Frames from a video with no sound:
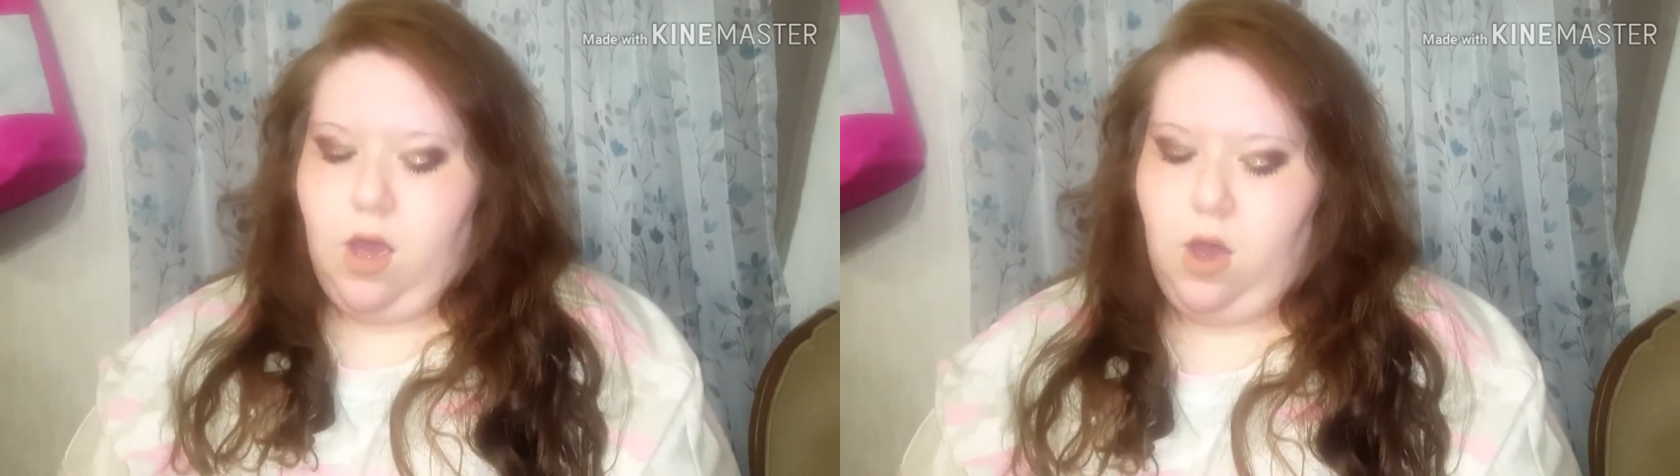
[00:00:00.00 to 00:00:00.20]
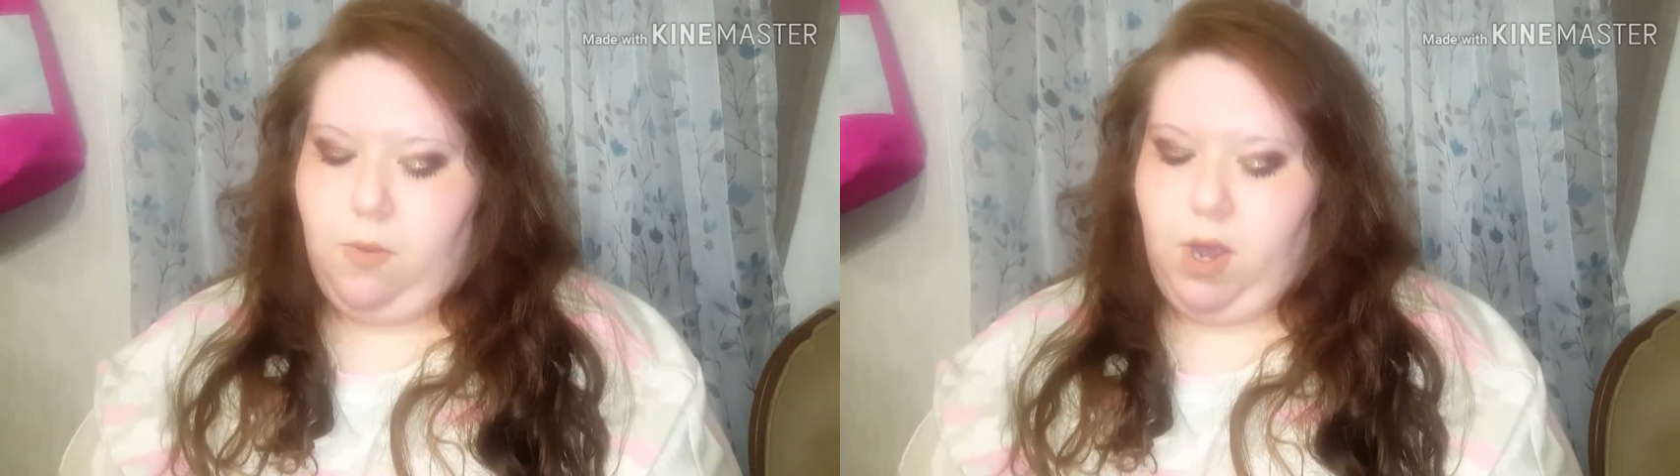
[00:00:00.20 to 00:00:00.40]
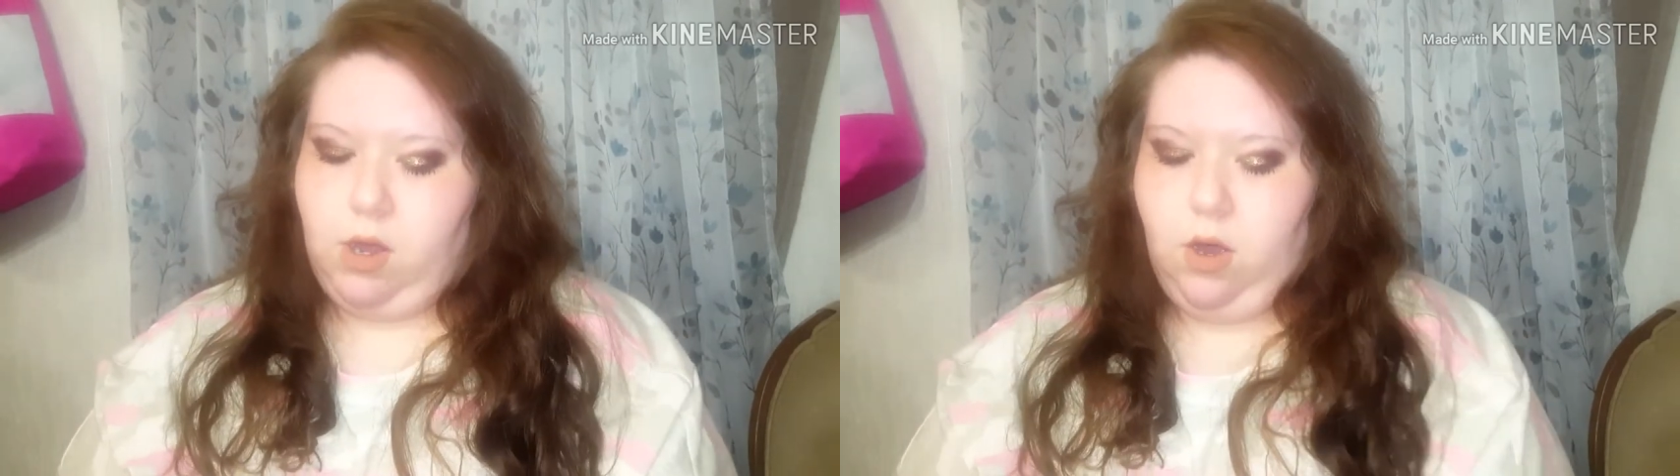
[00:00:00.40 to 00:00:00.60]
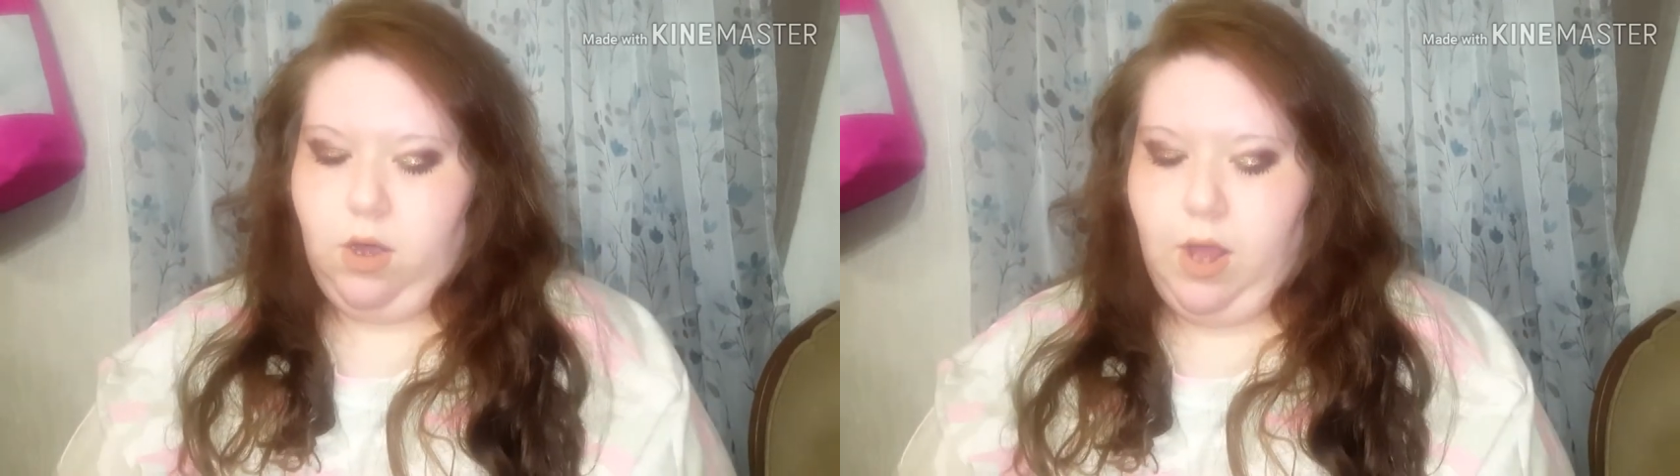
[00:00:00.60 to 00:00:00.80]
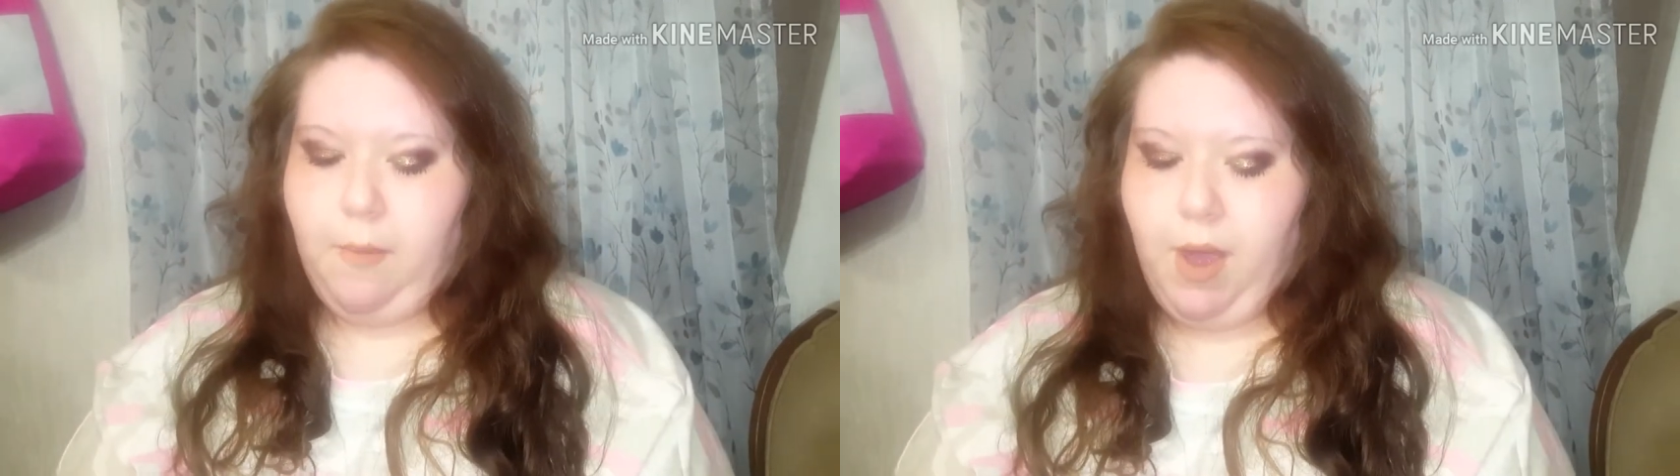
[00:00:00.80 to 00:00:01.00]
Oh my
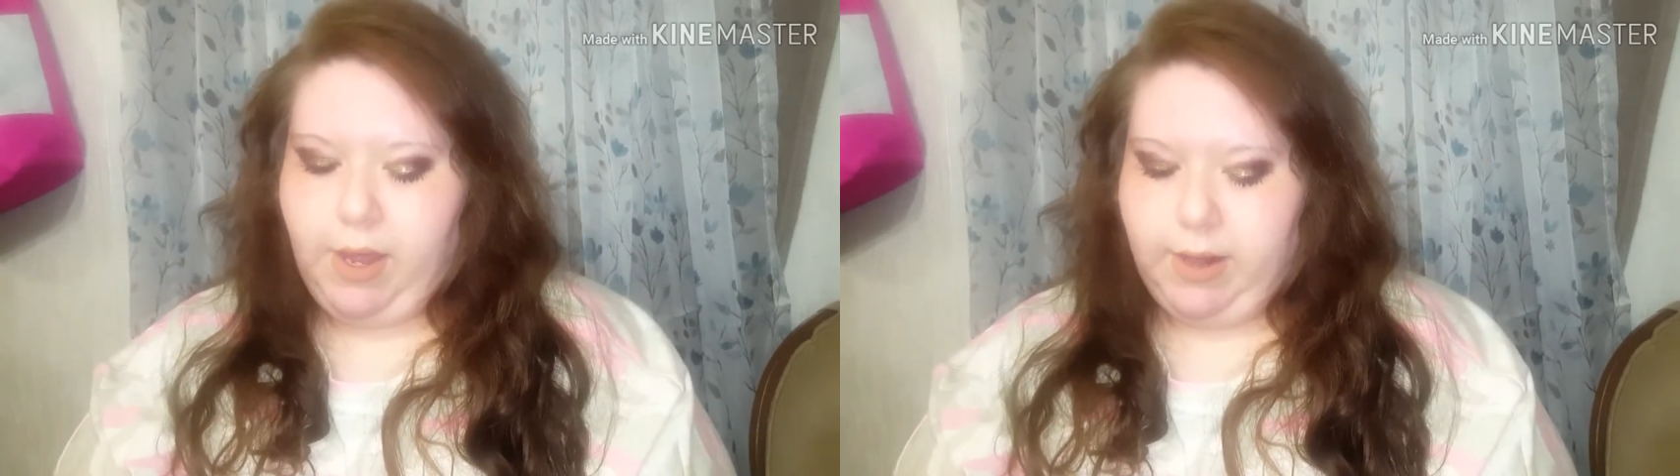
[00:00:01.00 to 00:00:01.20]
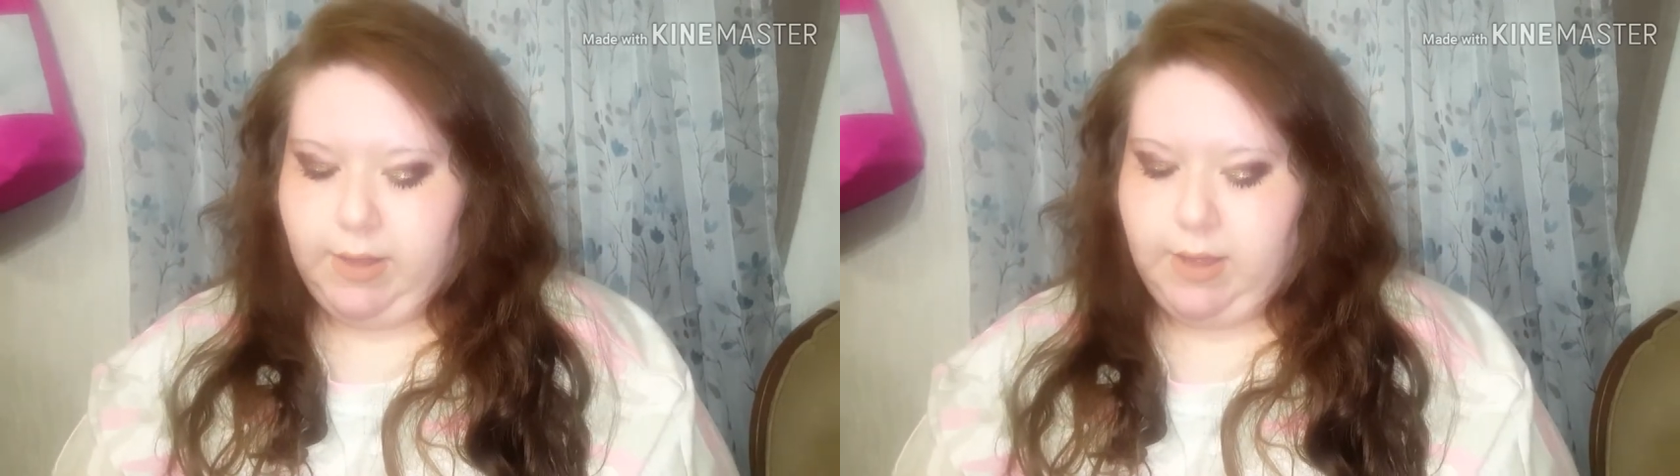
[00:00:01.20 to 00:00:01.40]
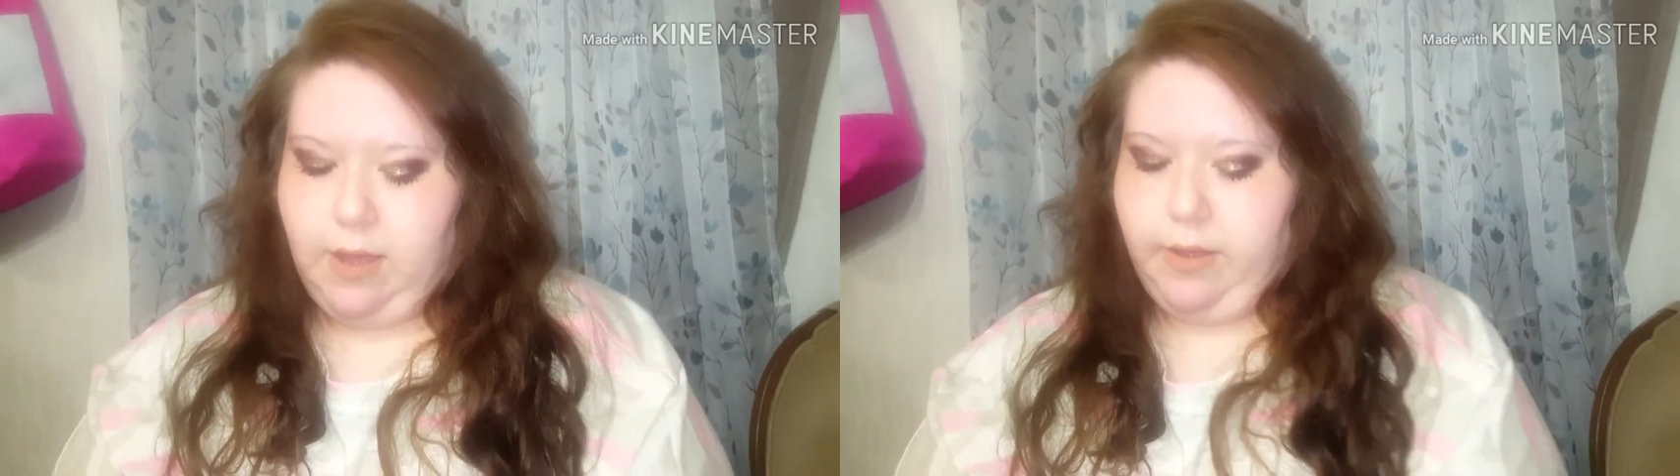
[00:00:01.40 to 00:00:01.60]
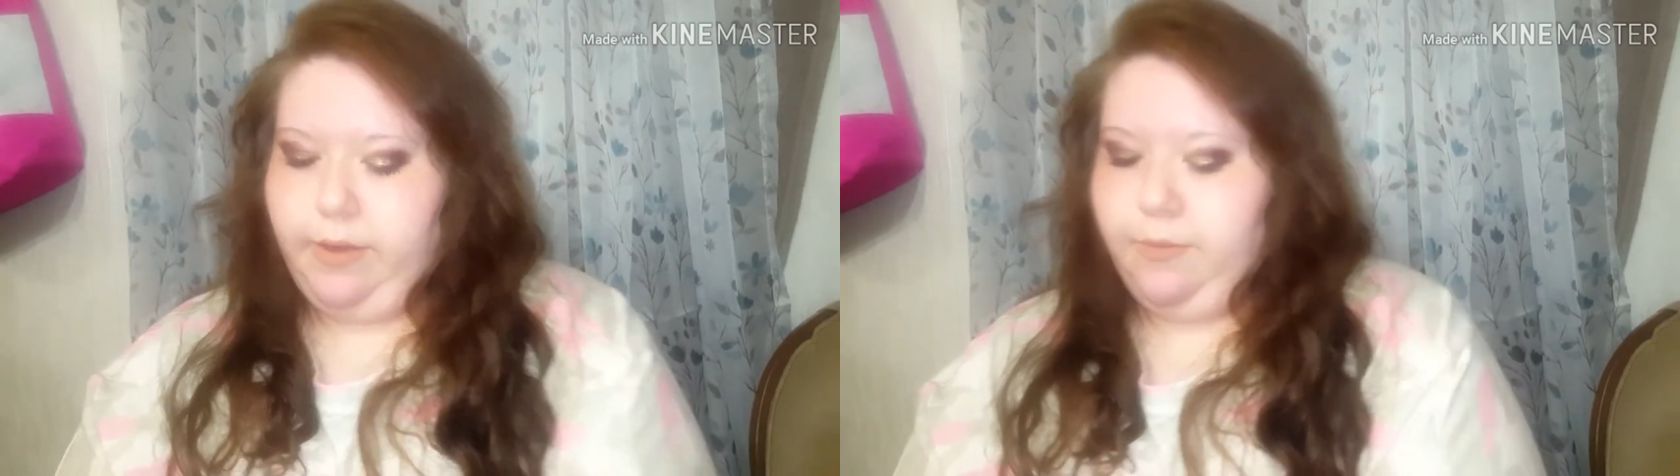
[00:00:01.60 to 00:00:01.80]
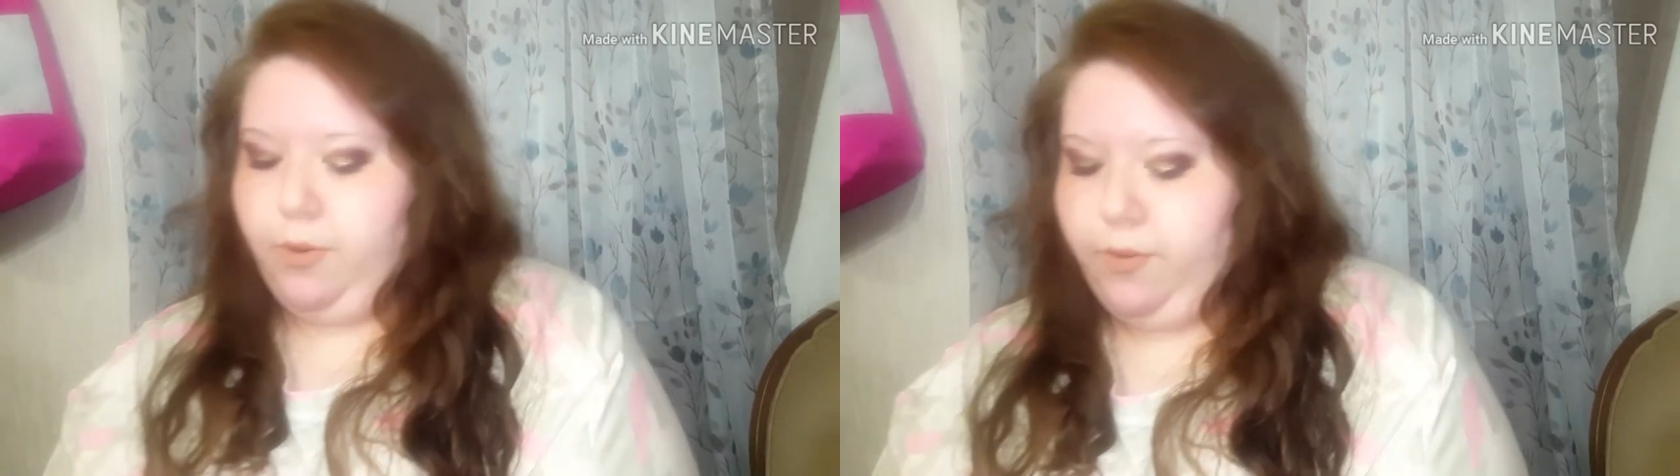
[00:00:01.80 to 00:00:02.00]
god, I might get this out
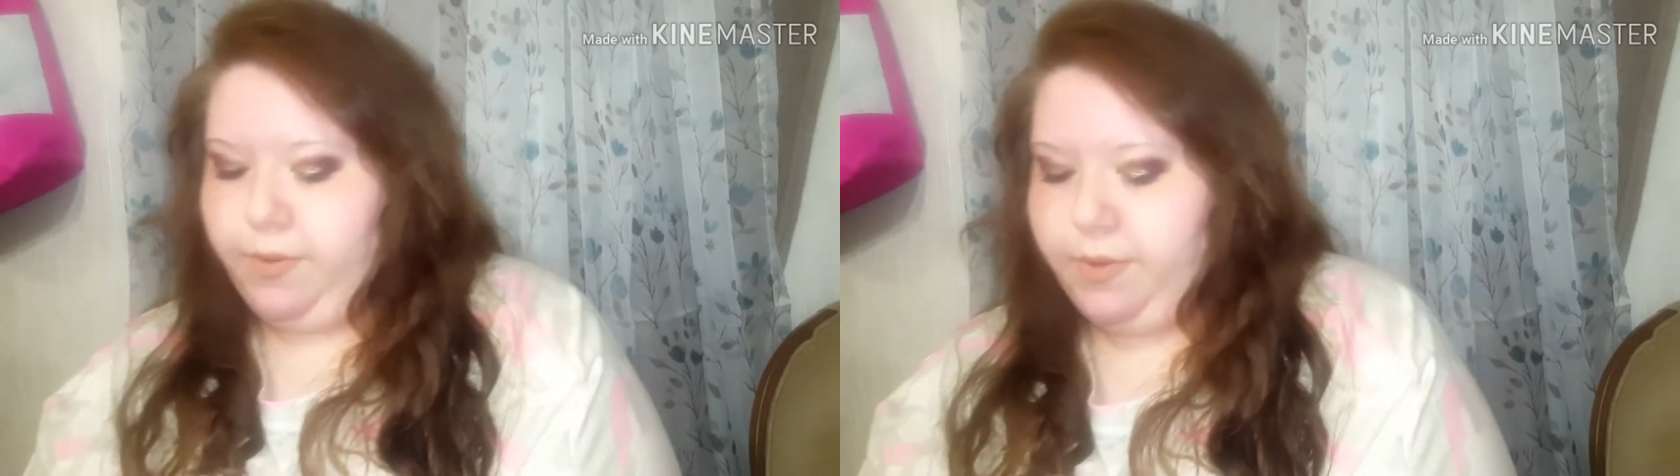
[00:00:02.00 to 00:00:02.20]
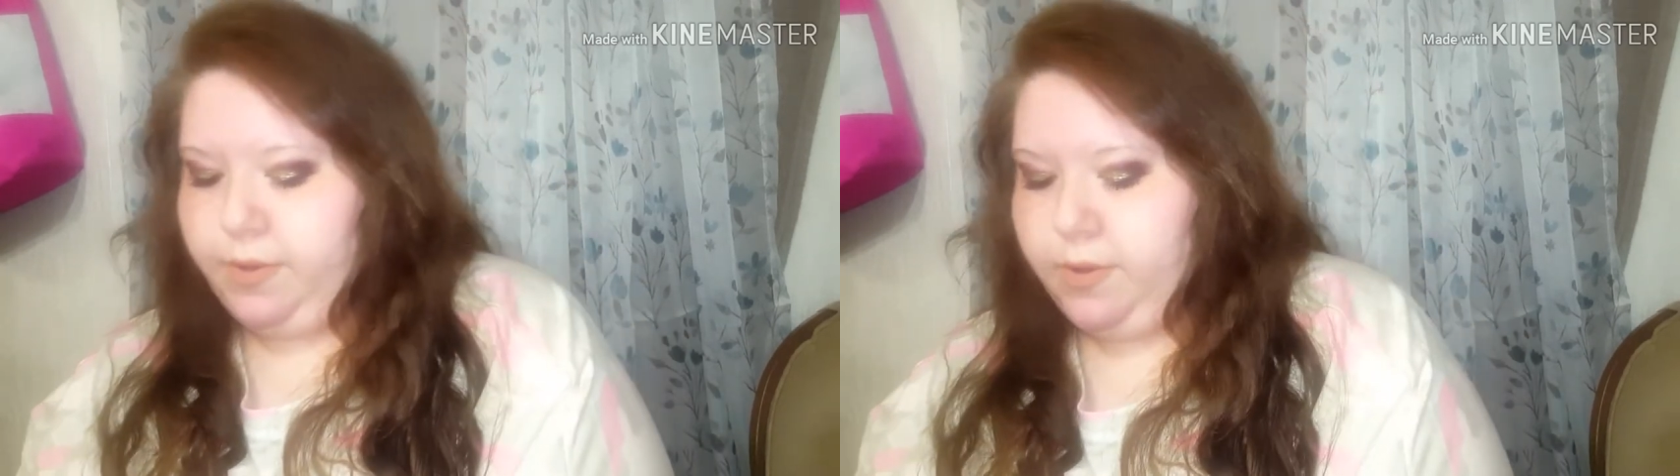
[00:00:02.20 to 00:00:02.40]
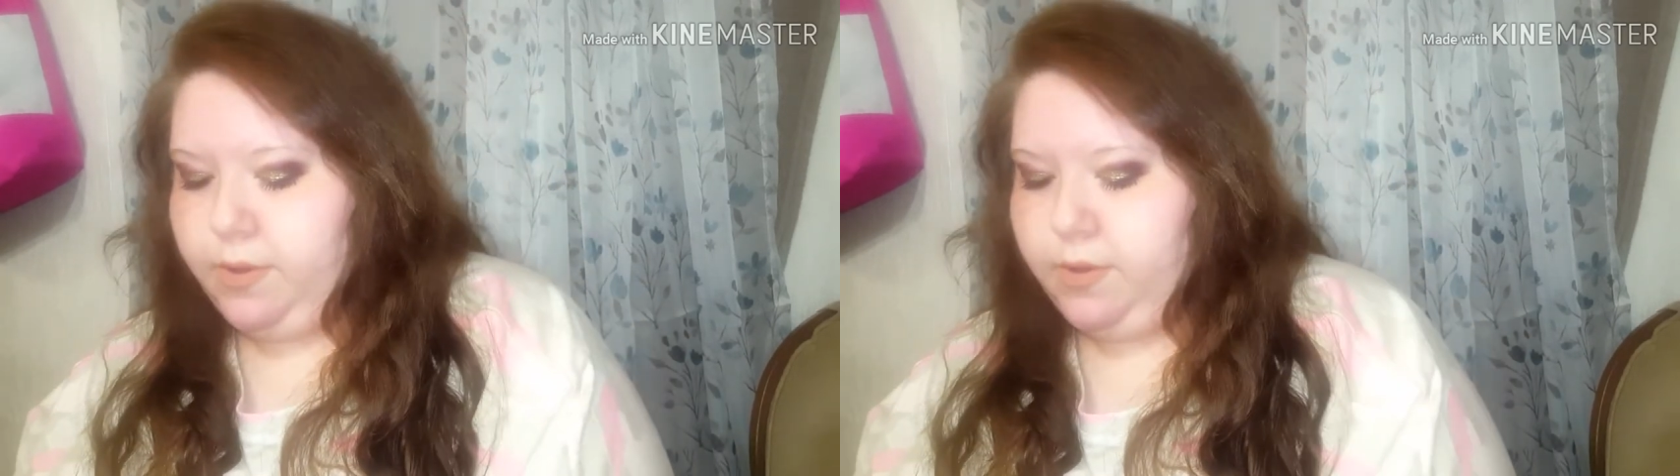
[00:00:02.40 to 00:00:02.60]
here, boys.